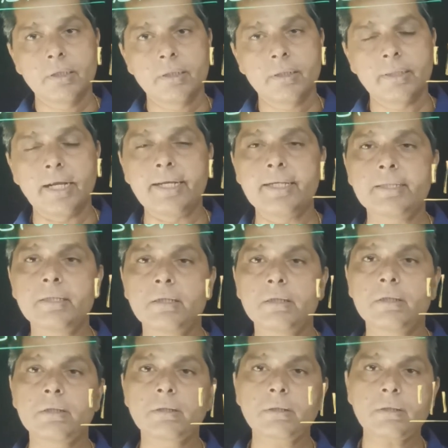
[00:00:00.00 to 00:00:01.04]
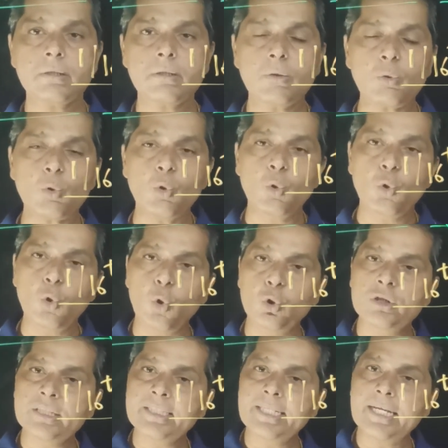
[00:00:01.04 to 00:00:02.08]
That is
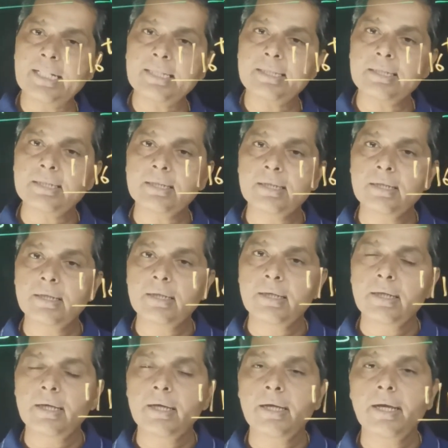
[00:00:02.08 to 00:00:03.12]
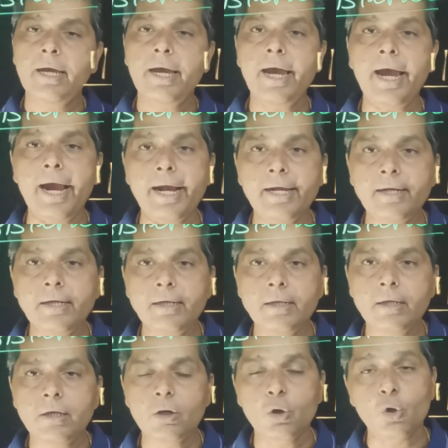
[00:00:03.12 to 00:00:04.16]
cone cells
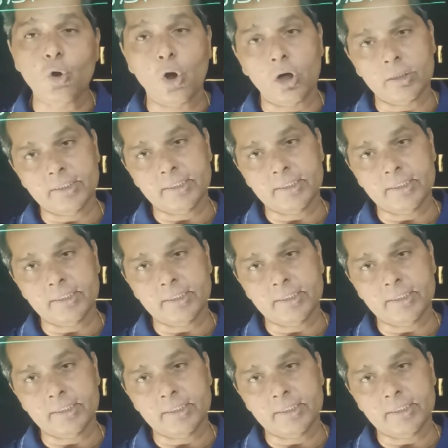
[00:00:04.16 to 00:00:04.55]
and rod